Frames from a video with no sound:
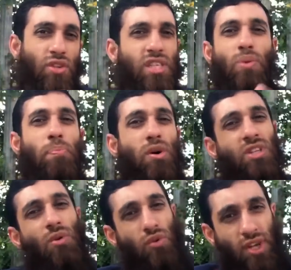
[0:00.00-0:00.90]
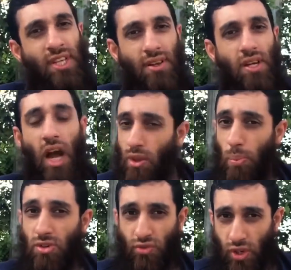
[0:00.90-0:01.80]
So these were books that were written, and the
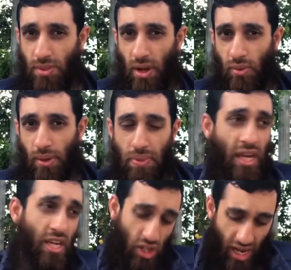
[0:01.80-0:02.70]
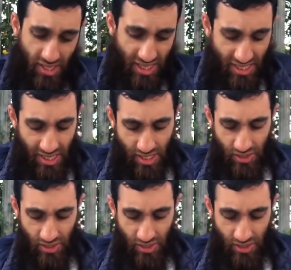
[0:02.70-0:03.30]
books of creed, by the way. So as you can see on